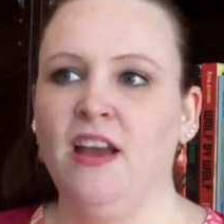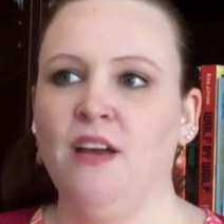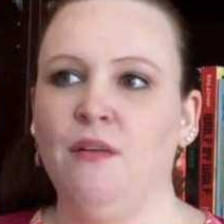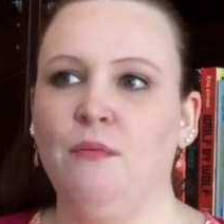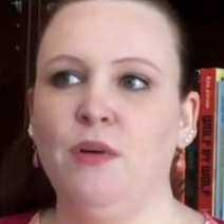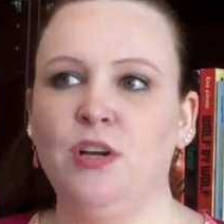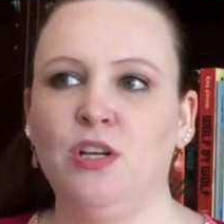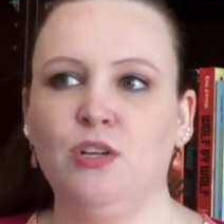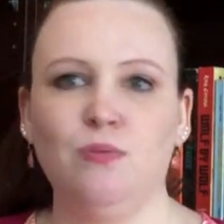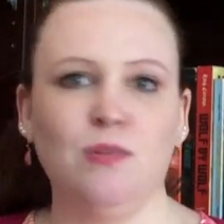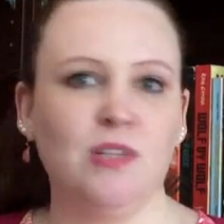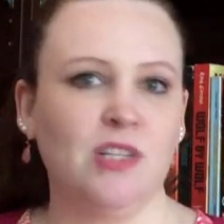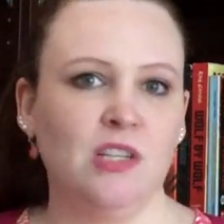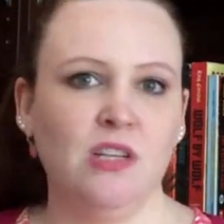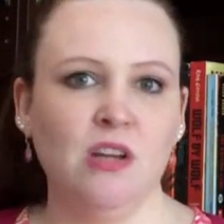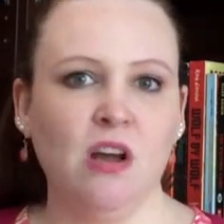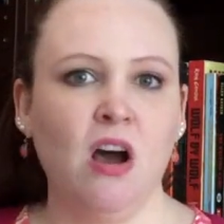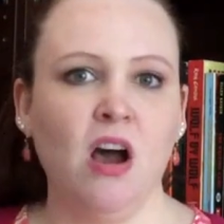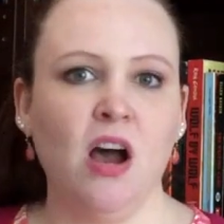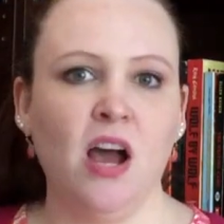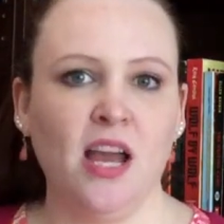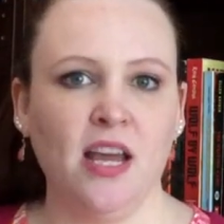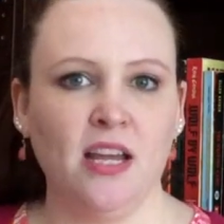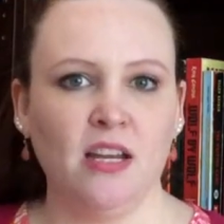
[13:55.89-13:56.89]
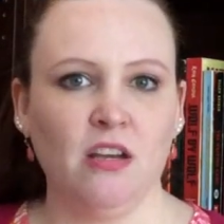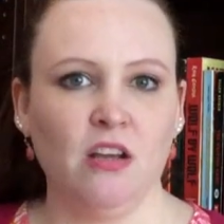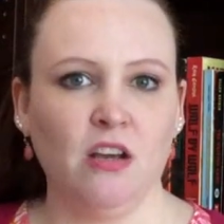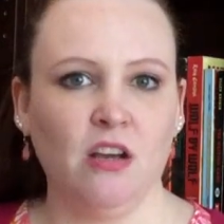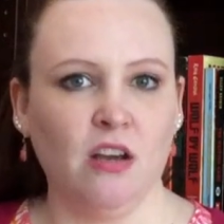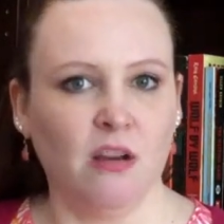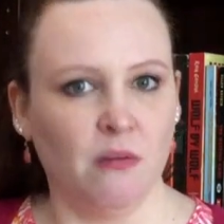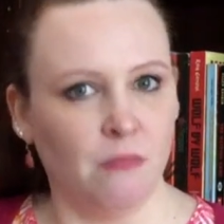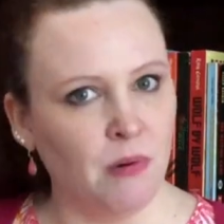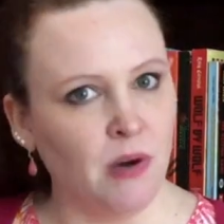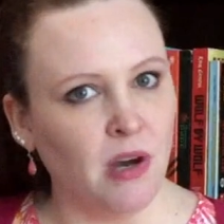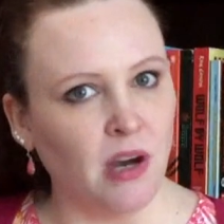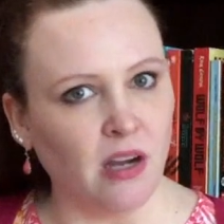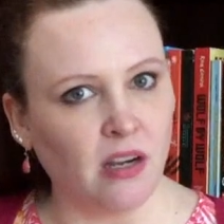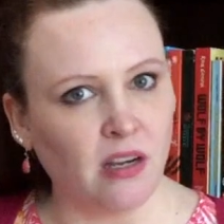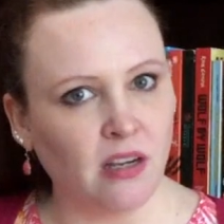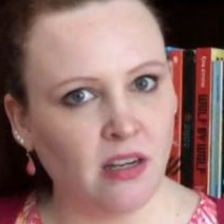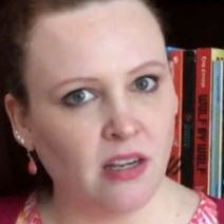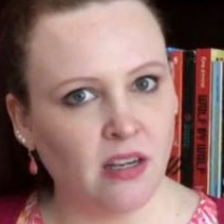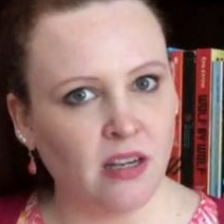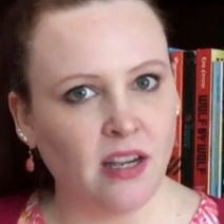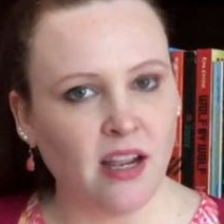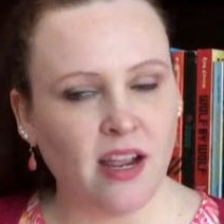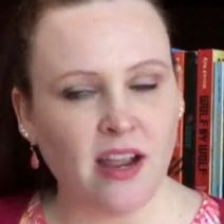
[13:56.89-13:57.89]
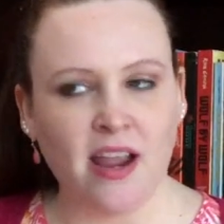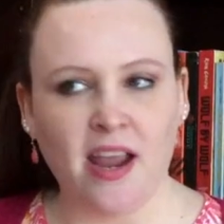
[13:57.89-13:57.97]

which was not a book.